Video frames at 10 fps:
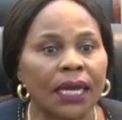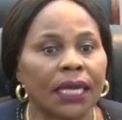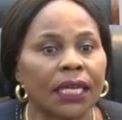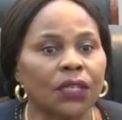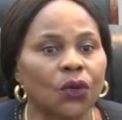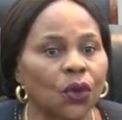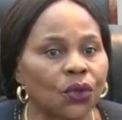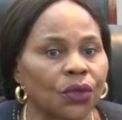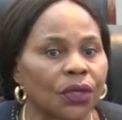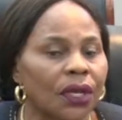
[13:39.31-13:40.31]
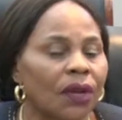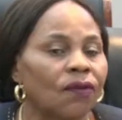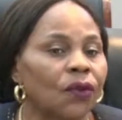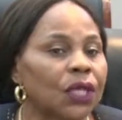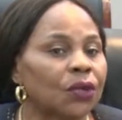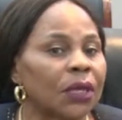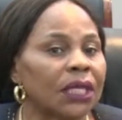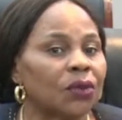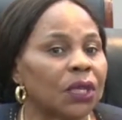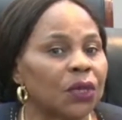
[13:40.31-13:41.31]
and cotton for the
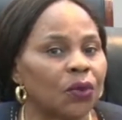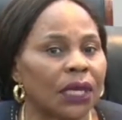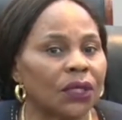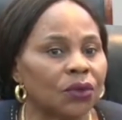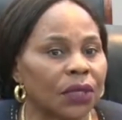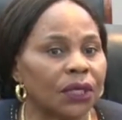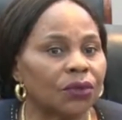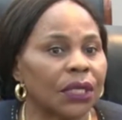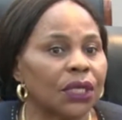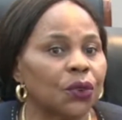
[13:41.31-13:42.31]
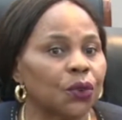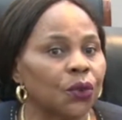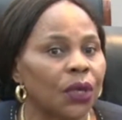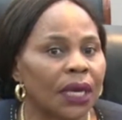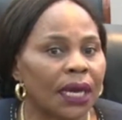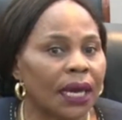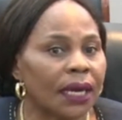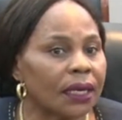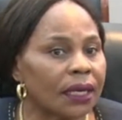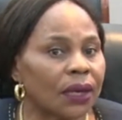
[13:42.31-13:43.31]
2021-2022
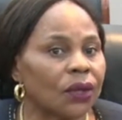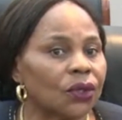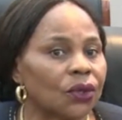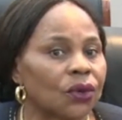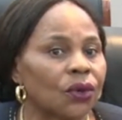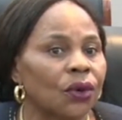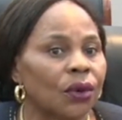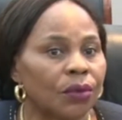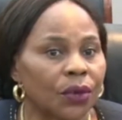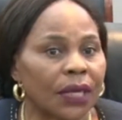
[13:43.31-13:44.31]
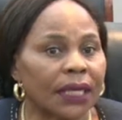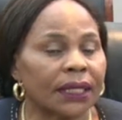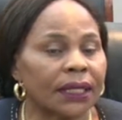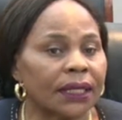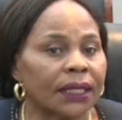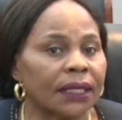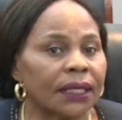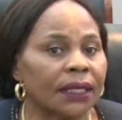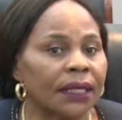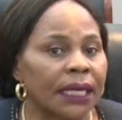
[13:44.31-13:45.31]
agricultural production season.